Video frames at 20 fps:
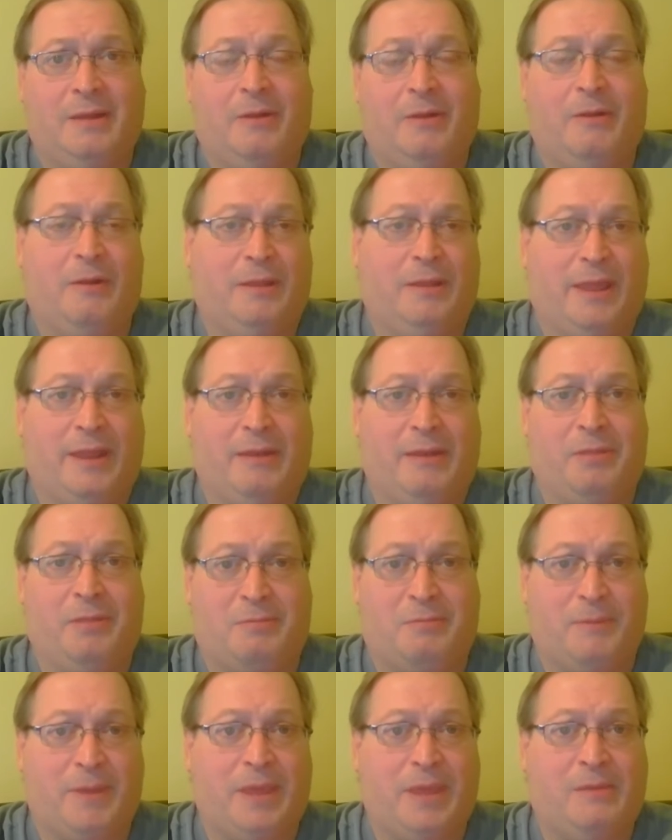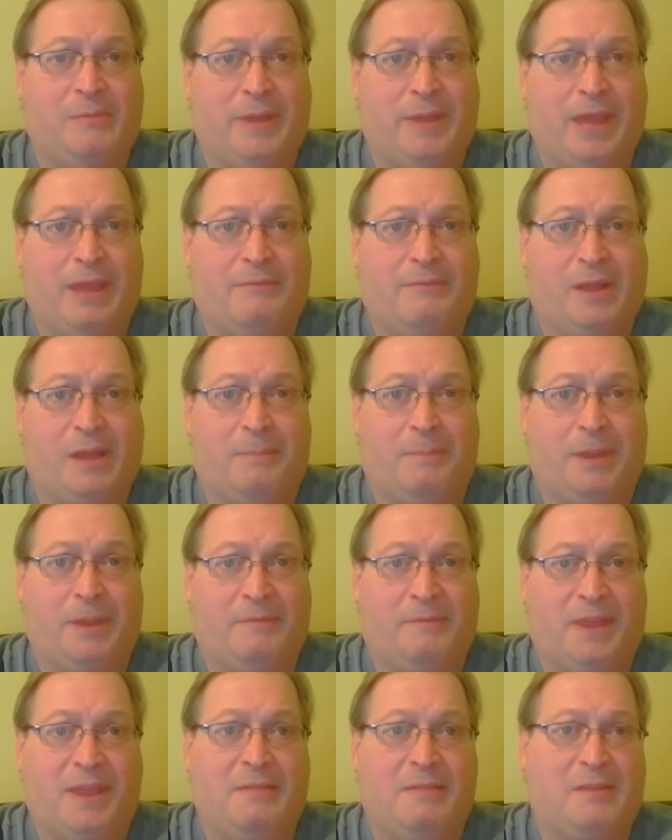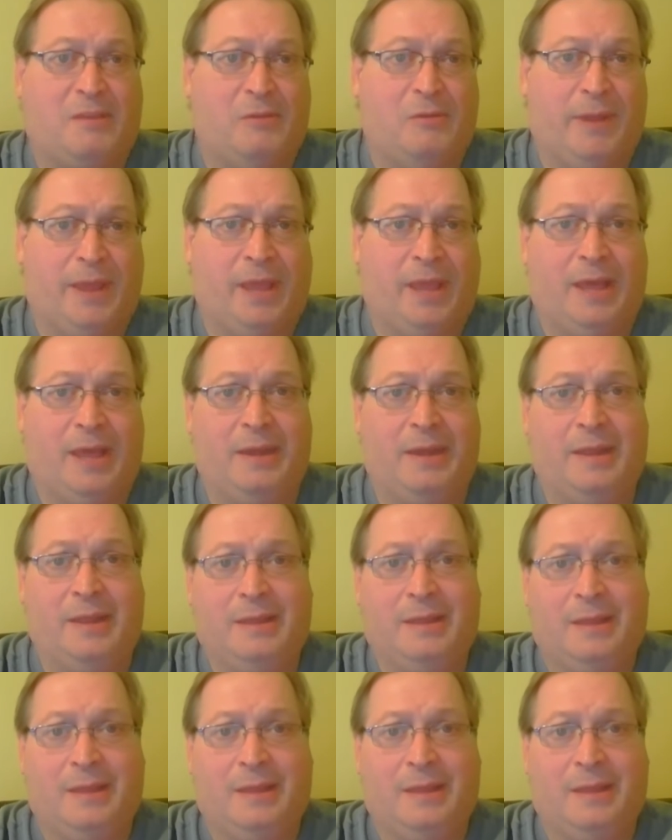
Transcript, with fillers: or later this week, we have a couple of things going on.